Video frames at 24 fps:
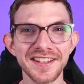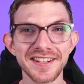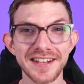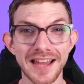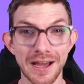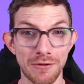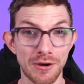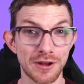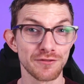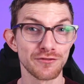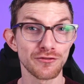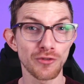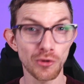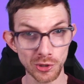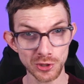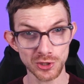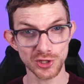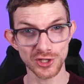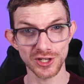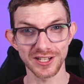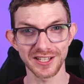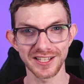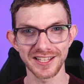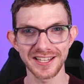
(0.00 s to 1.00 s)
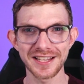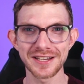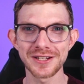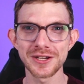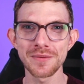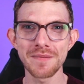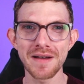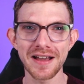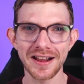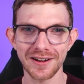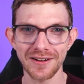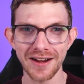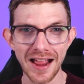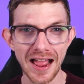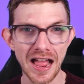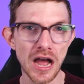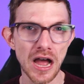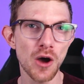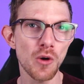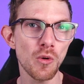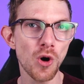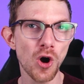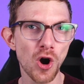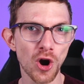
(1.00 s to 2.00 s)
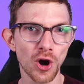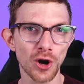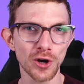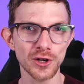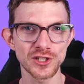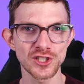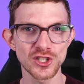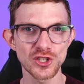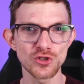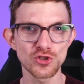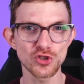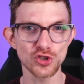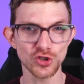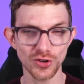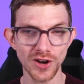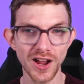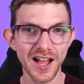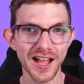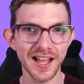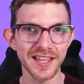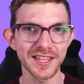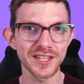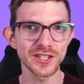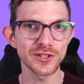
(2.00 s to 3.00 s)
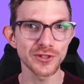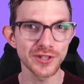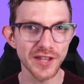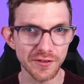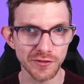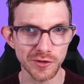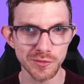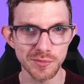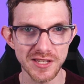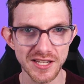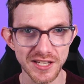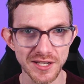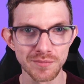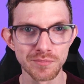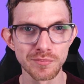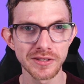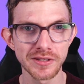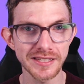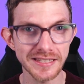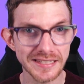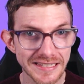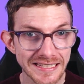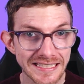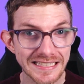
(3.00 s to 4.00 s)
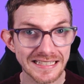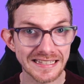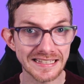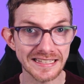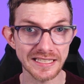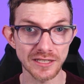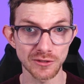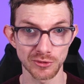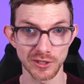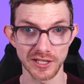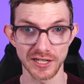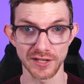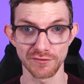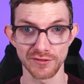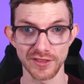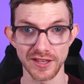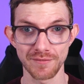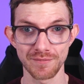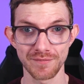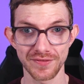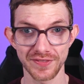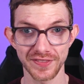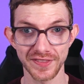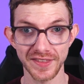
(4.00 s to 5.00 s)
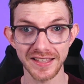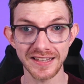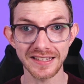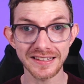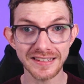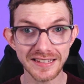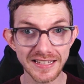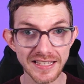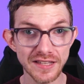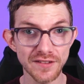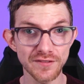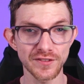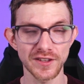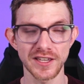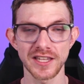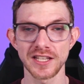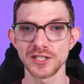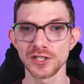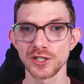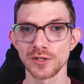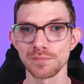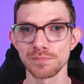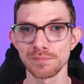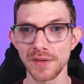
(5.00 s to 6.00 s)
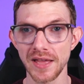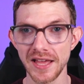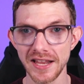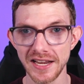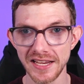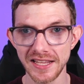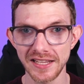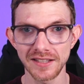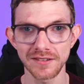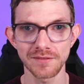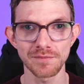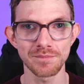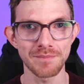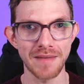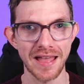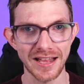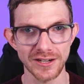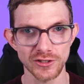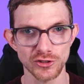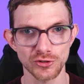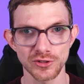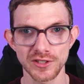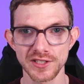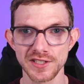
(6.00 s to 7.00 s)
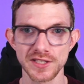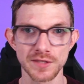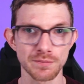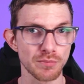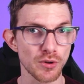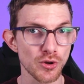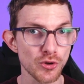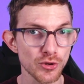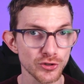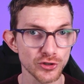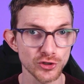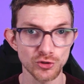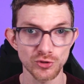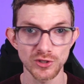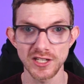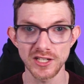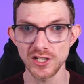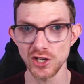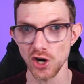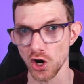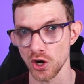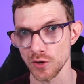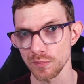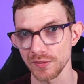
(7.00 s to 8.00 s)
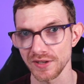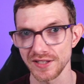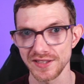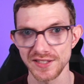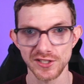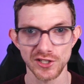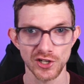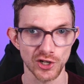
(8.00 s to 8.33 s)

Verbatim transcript: Now, unfortunately, no matter how hard you try, you'll never be completely rid of them. They live in your bedding, mattress, upholstery, carpets,